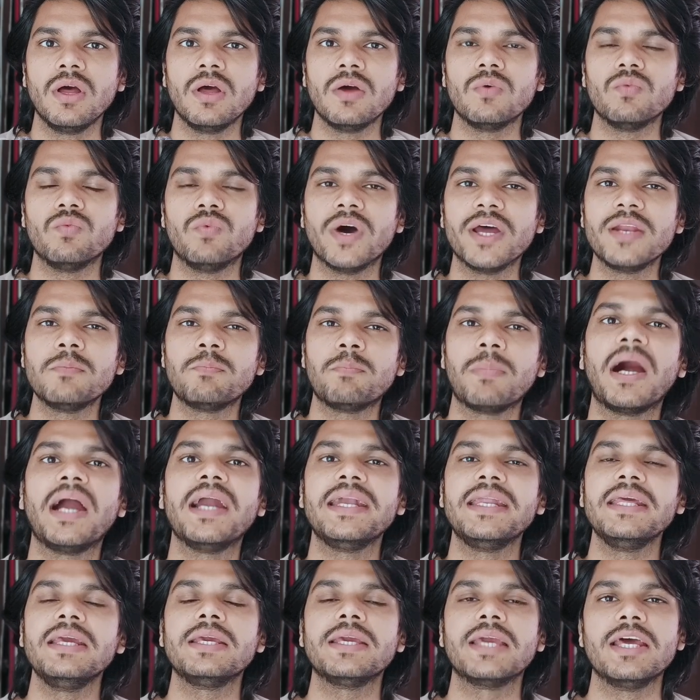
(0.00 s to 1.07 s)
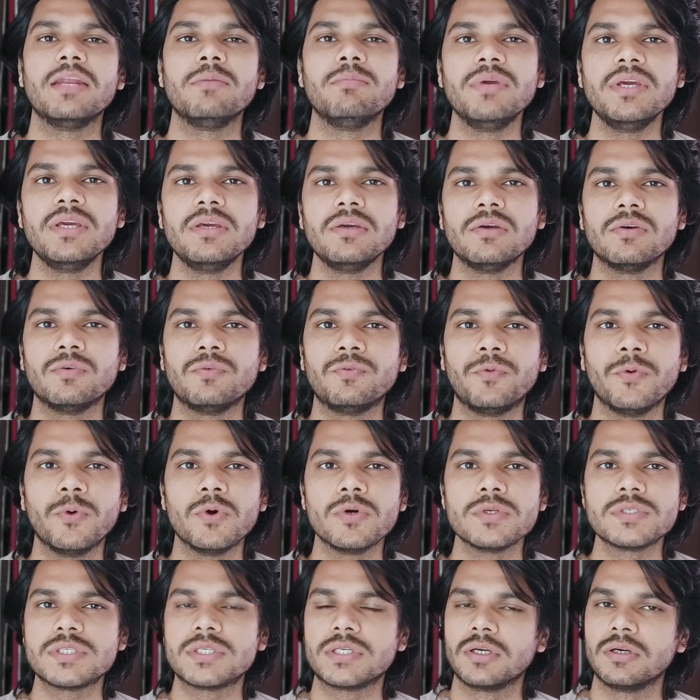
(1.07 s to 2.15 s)
one party can be
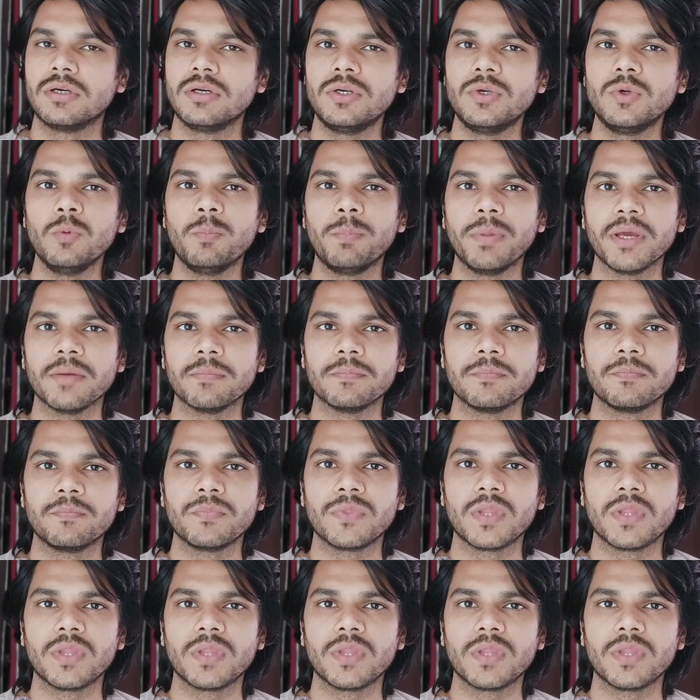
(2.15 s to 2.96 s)
forced to pay?